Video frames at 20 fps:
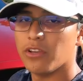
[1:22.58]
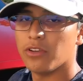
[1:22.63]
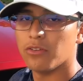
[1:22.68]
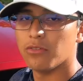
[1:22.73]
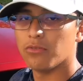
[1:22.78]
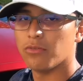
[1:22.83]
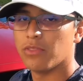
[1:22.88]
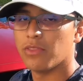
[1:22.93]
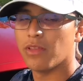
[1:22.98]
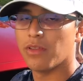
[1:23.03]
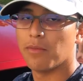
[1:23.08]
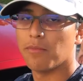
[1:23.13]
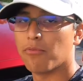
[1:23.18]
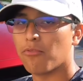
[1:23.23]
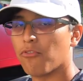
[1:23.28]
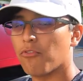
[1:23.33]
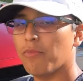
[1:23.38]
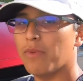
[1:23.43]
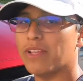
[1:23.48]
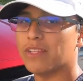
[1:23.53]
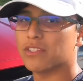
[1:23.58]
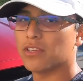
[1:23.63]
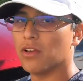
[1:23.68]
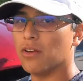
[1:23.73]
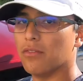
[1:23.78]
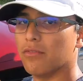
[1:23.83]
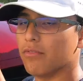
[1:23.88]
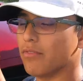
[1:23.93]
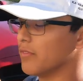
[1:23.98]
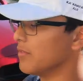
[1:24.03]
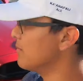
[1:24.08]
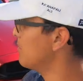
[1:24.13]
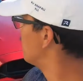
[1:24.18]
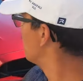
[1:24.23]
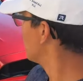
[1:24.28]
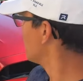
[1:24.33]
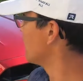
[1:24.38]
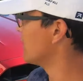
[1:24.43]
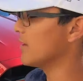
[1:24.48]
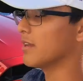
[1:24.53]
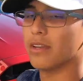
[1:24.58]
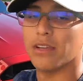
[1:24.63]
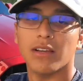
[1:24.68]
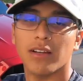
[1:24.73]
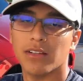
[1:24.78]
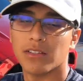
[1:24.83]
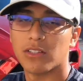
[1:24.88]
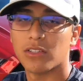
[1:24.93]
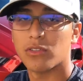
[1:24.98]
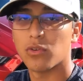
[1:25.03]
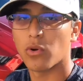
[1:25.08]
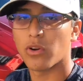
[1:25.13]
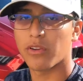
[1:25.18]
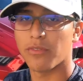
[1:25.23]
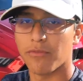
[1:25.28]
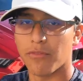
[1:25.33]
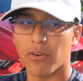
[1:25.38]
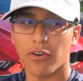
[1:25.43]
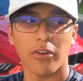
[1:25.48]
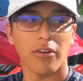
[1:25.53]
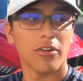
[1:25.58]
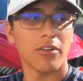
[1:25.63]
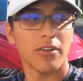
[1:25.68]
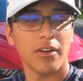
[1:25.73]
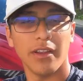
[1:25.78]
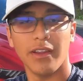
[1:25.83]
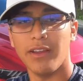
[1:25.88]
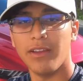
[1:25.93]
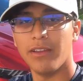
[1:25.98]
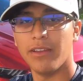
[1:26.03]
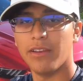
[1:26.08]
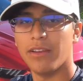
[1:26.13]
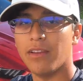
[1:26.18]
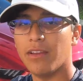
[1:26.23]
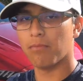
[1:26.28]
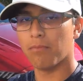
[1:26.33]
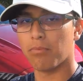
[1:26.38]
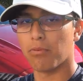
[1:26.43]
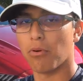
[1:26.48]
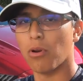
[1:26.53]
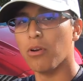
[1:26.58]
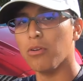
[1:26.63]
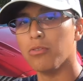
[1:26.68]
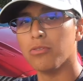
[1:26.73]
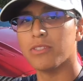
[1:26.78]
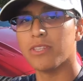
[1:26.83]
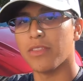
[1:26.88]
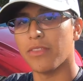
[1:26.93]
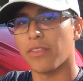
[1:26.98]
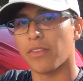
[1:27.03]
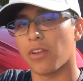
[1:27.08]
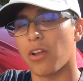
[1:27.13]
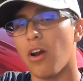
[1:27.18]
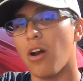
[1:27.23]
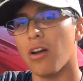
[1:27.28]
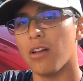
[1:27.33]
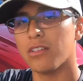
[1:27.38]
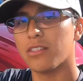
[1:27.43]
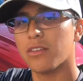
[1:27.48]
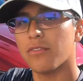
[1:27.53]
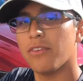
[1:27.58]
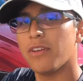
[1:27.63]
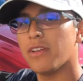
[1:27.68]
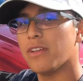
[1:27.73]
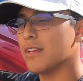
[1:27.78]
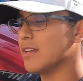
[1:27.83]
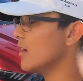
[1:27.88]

you the improvements of putting in a torque converter and pros and the cons of it